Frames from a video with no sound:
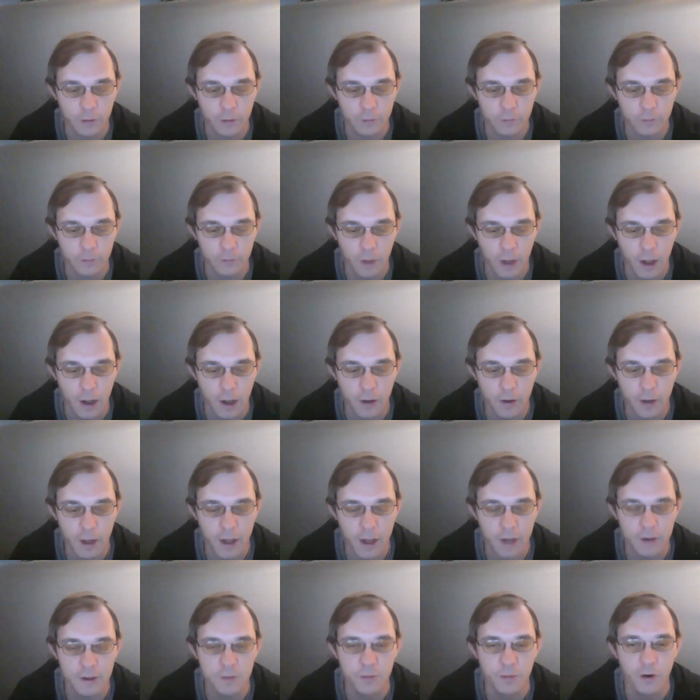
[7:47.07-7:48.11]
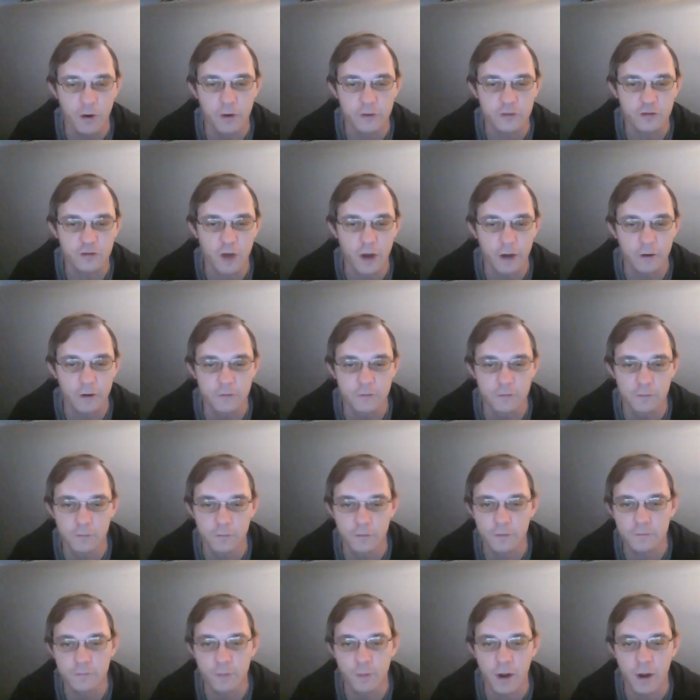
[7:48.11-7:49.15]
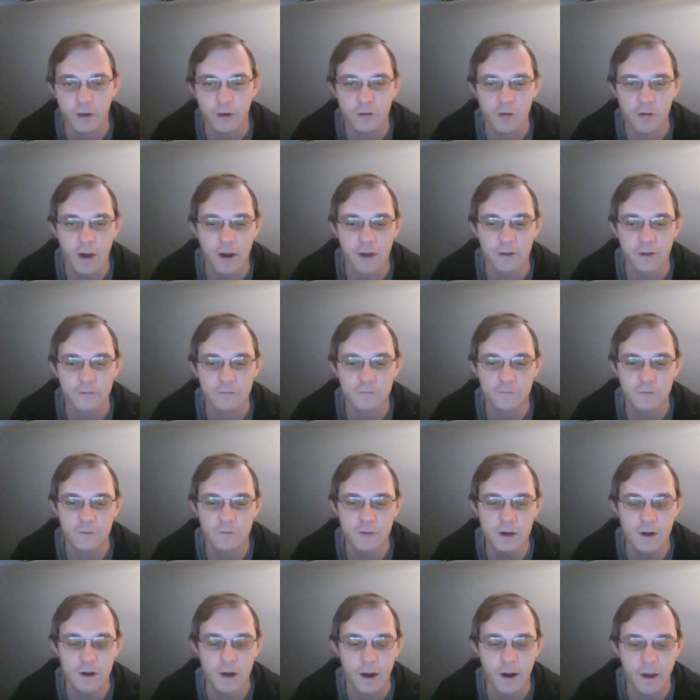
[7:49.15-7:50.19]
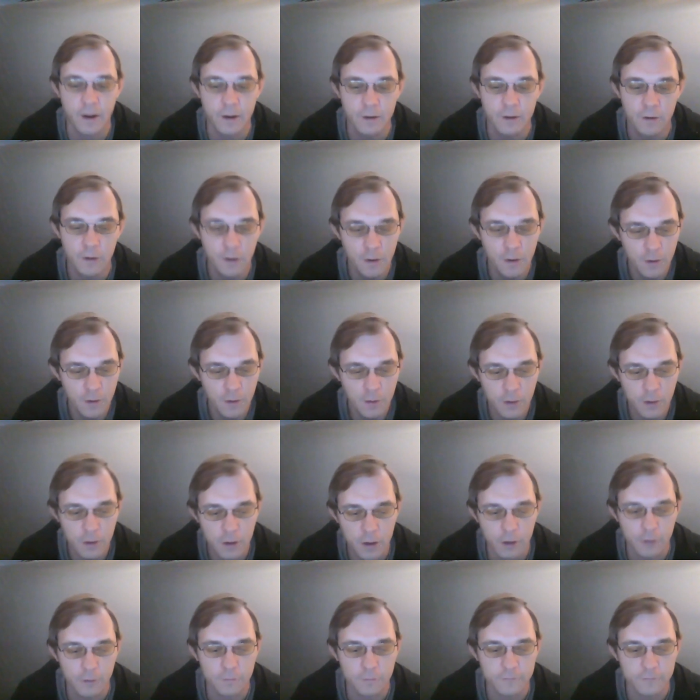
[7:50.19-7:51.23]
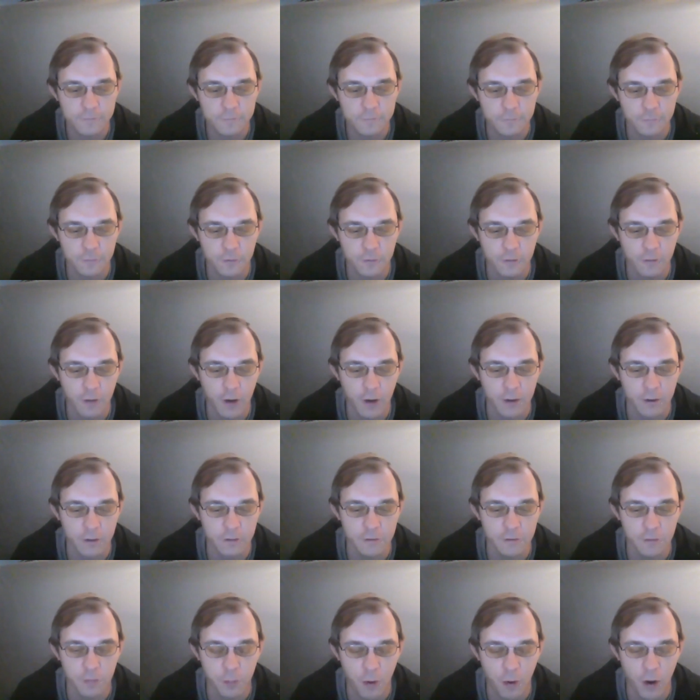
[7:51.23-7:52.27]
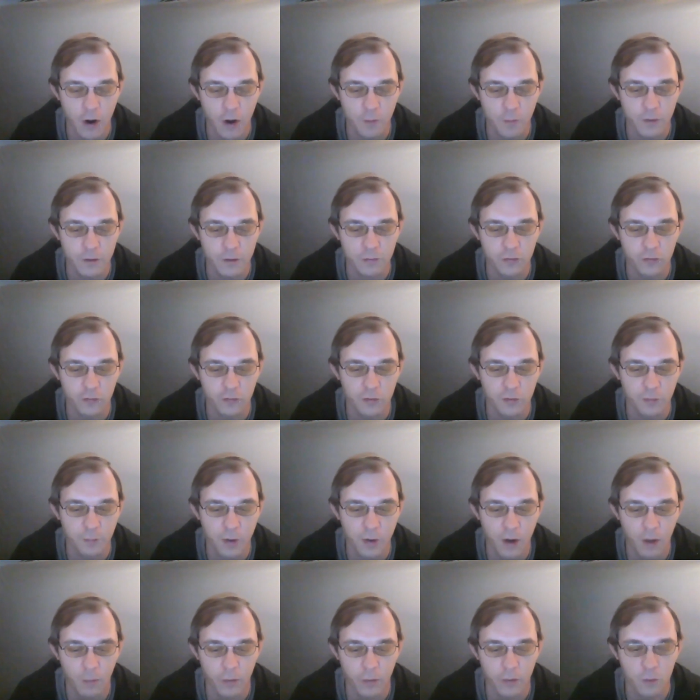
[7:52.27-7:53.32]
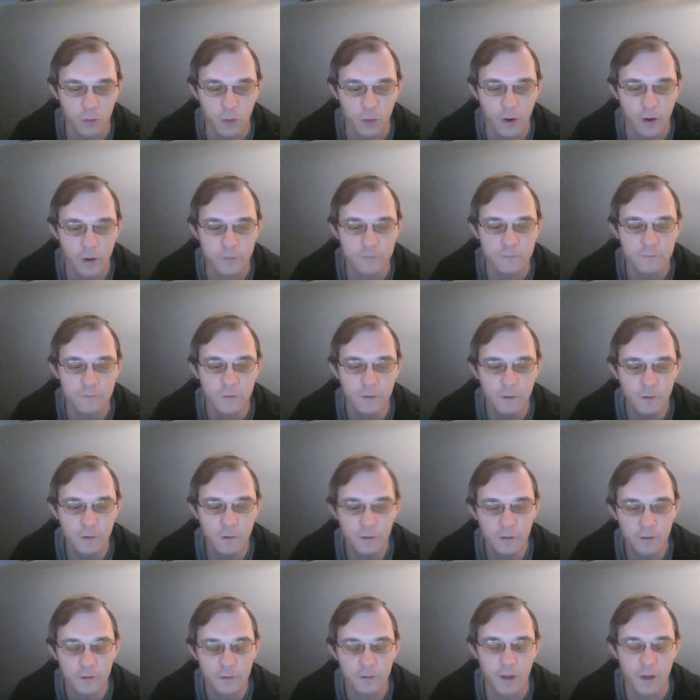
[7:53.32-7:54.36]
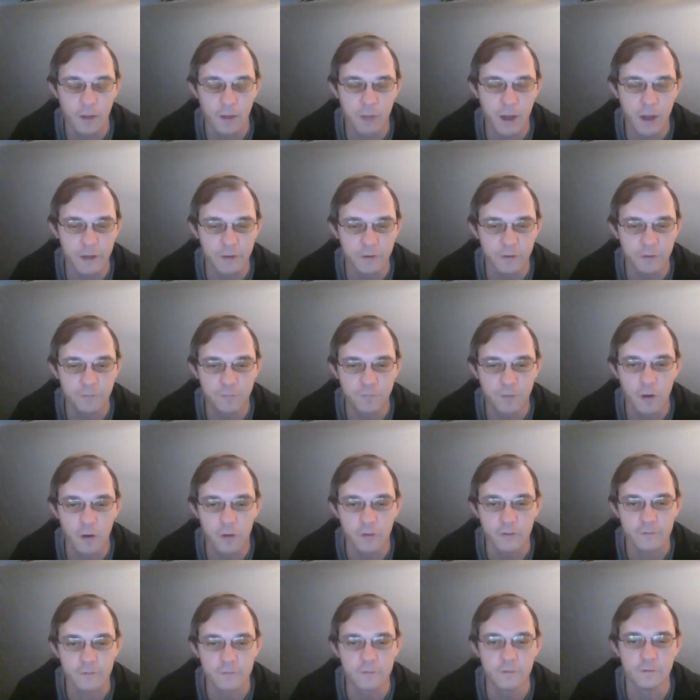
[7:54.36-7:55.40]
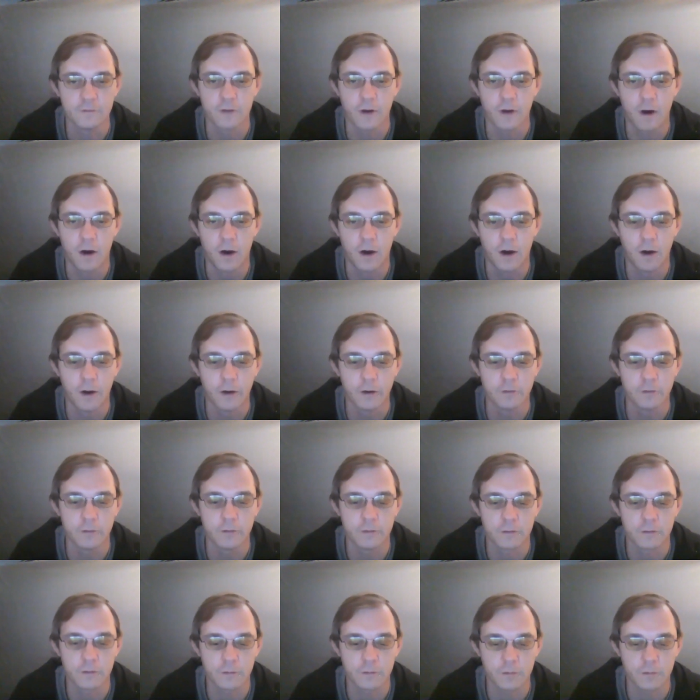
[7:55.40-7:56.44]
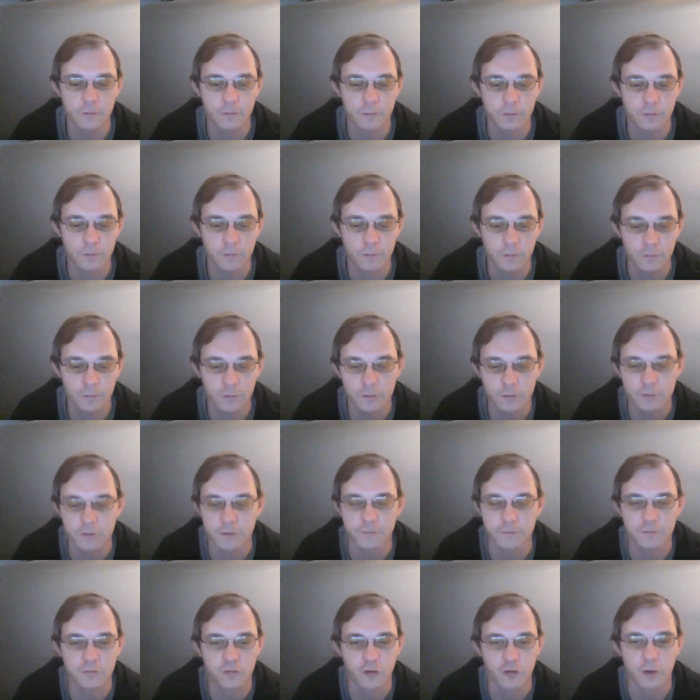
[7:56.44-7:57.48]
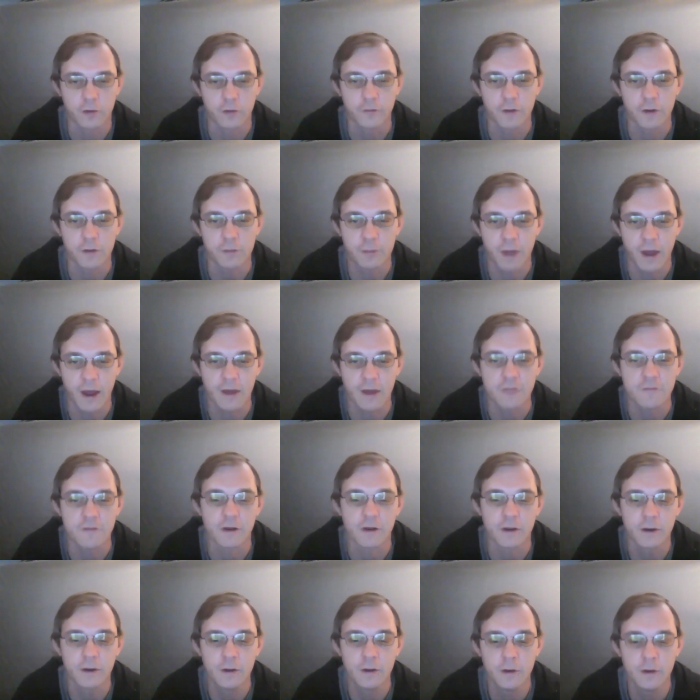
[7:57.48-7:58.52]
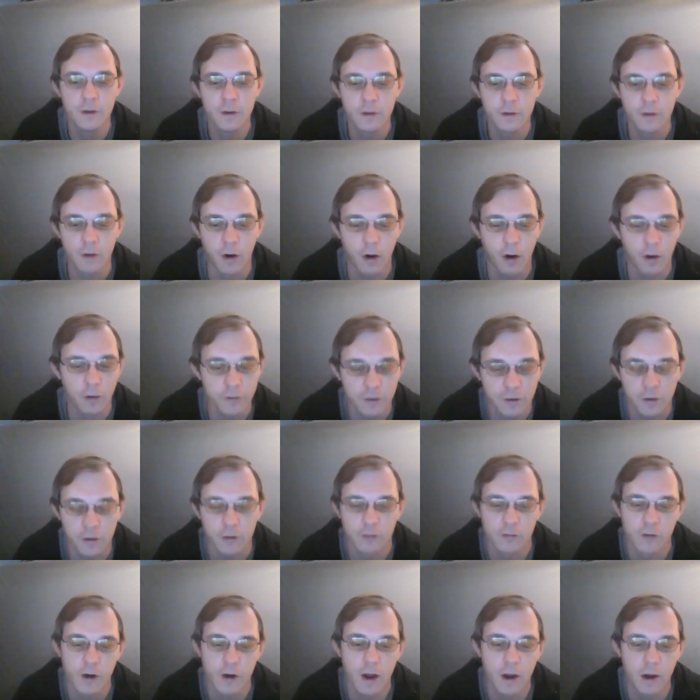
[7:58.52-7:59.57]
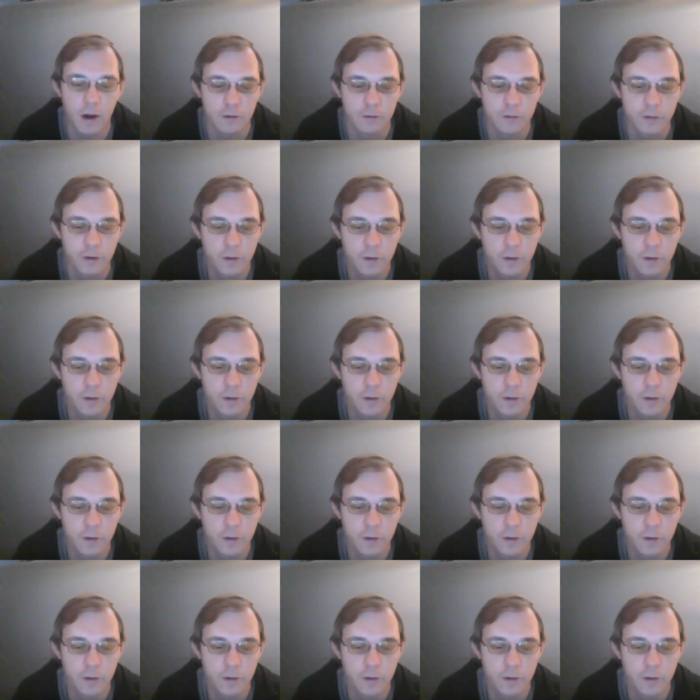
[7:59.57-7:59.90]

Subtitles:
Andy Burke tried to do this by creating CDOT, is creating a department through the Public Works that mainly focuses on just strictly paving all year round,